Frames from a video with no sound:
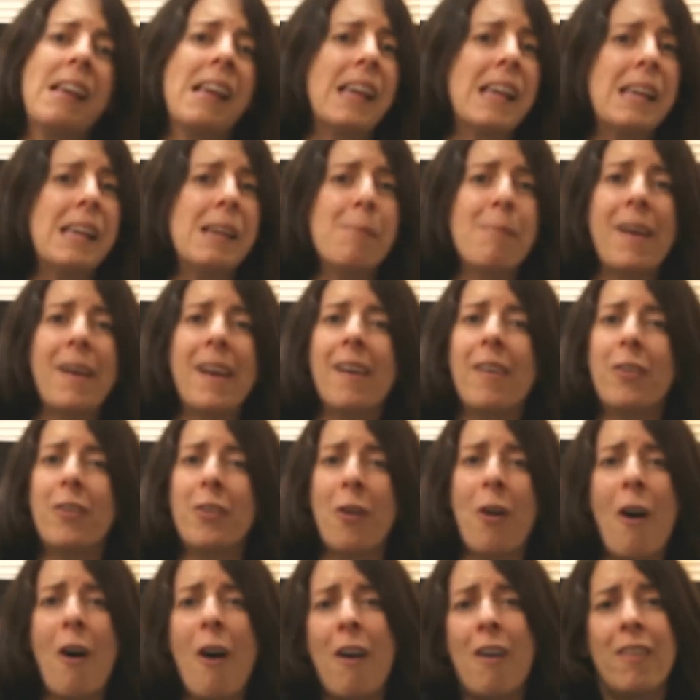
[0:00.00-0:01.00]
email,
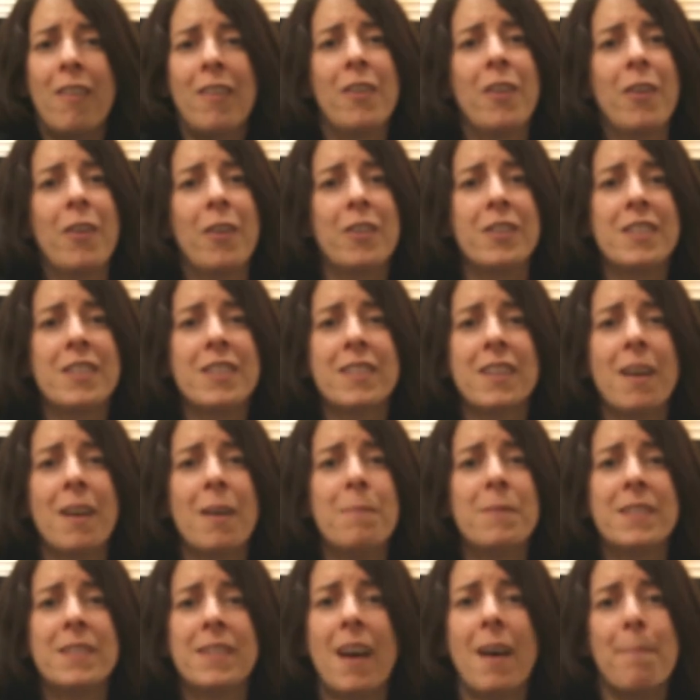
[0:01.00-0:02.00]
call, or just
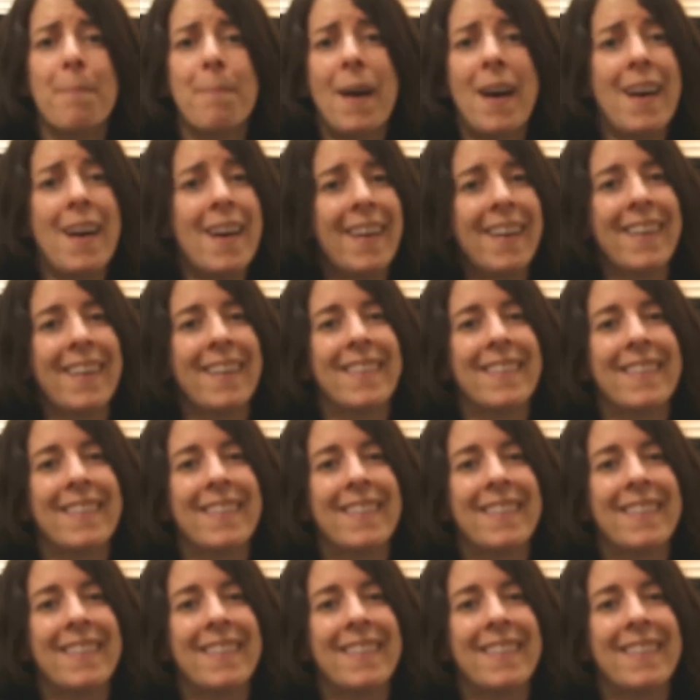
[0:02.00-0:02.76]
come stop by.